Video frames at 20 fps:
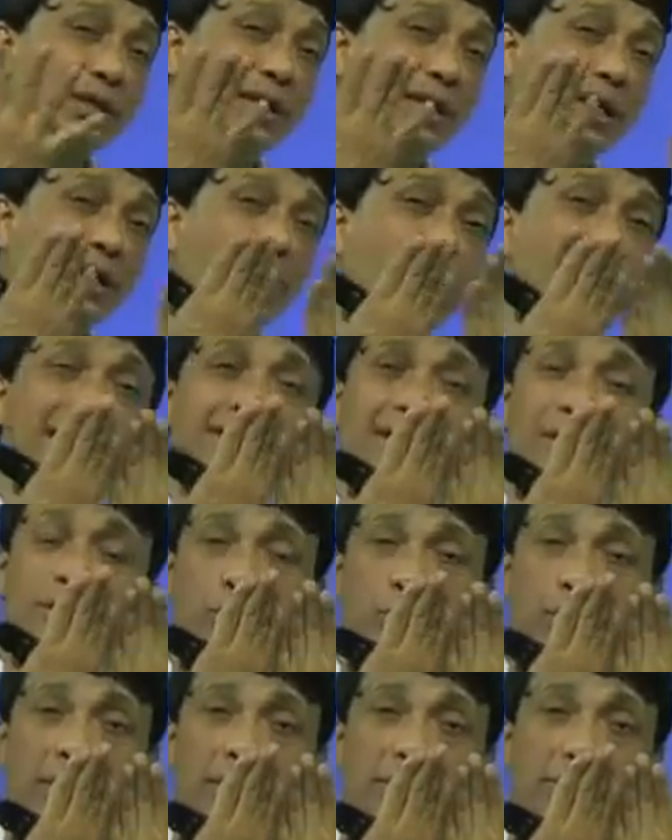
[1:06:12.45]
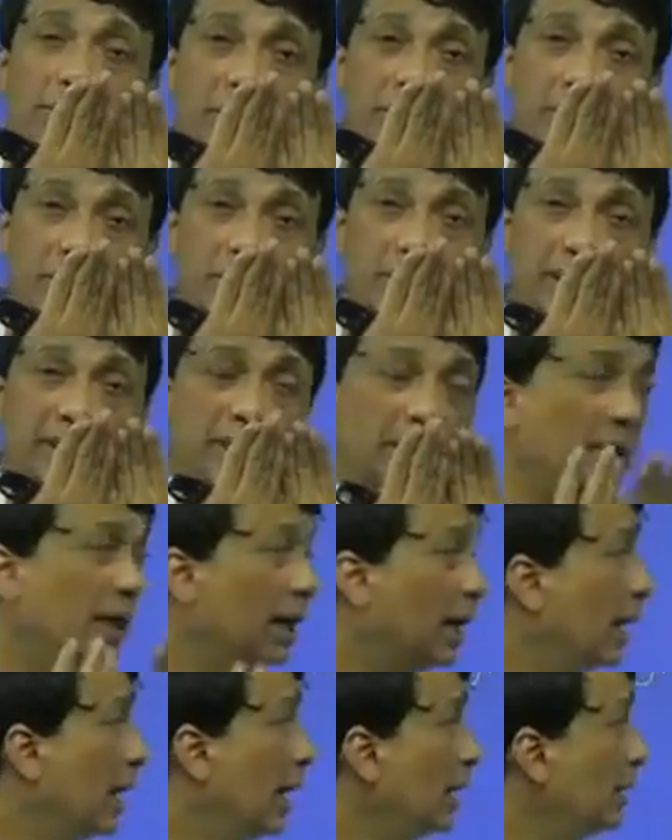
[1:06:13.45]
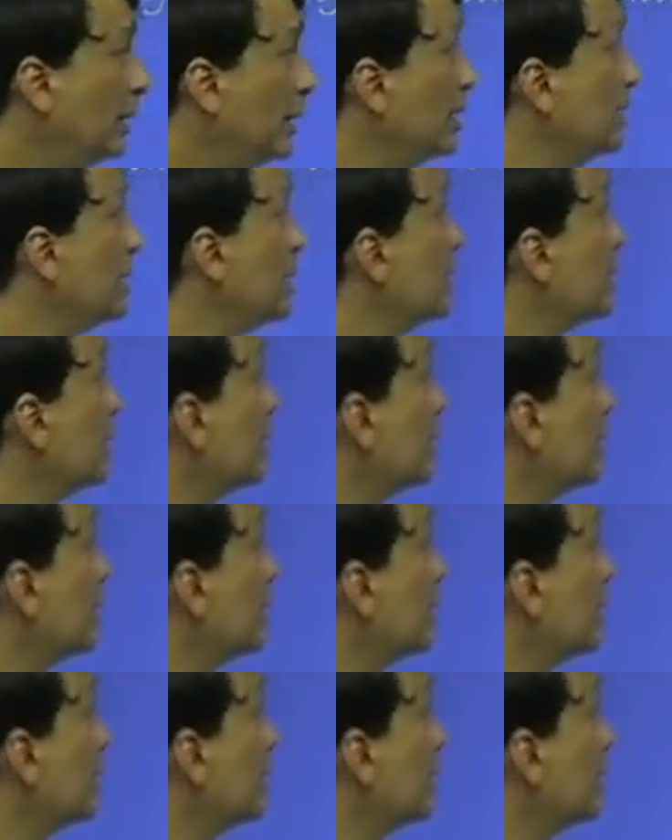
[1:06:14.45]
They get matted together, stuck together. This